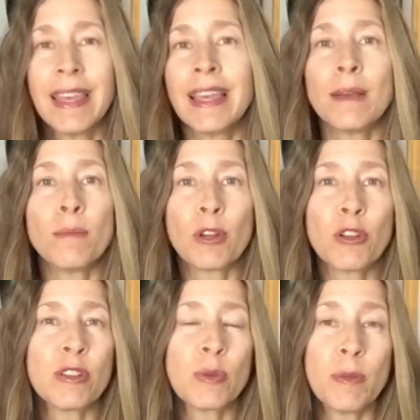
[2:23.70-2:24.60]

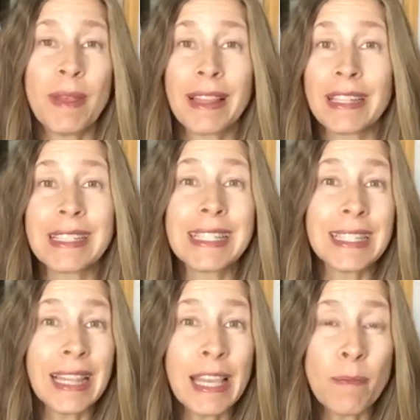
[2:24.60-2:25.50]
Mercury's going to be a little
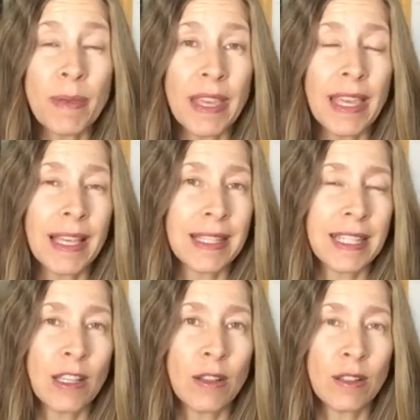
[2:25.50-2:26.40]
sleepy
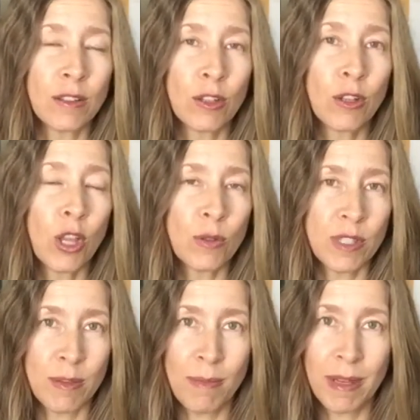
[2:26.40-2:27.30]
until close to
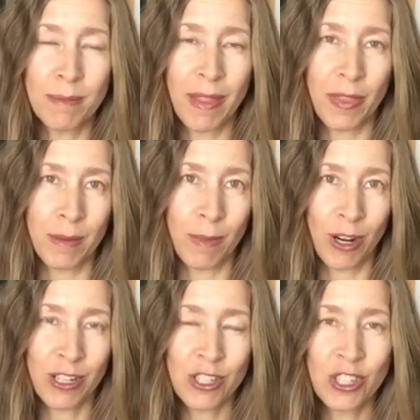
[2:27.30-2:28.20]
mid-month in
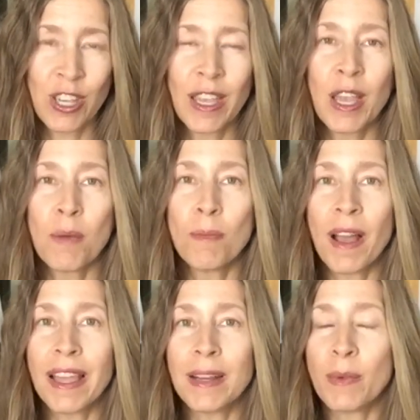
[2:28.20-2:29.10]
March.
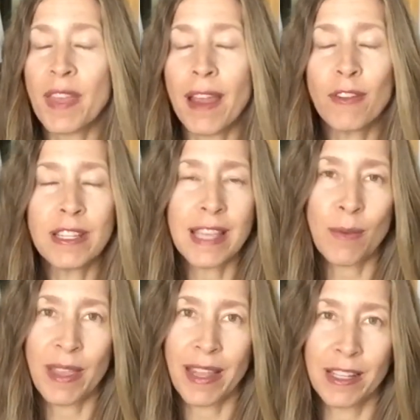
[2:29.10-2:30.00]
But with every day we
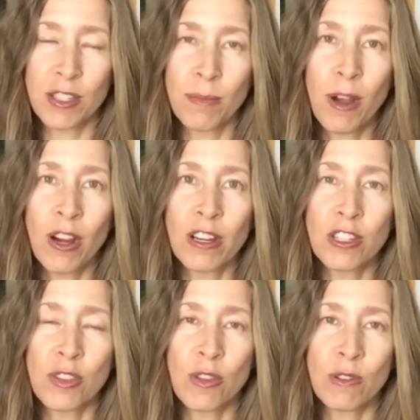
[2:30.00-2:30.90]
get into March,
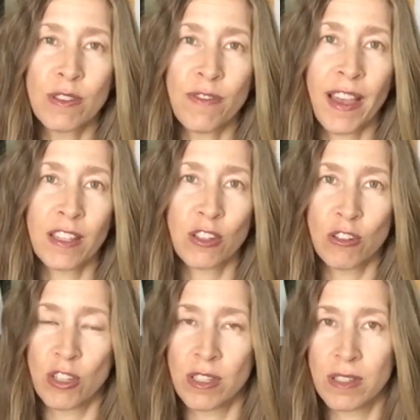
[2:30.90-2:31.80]
those effects are
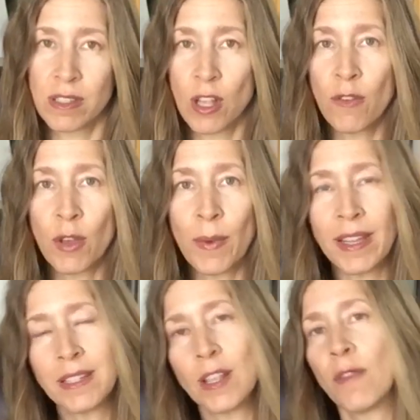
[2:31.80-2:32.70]
just dissolving
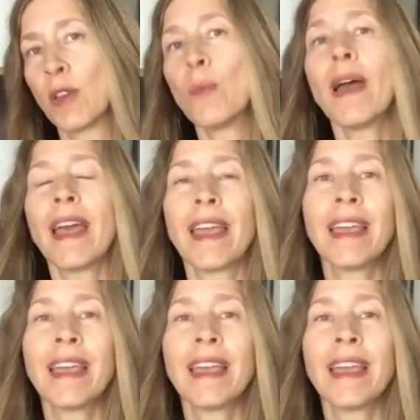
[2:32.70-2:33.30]
away,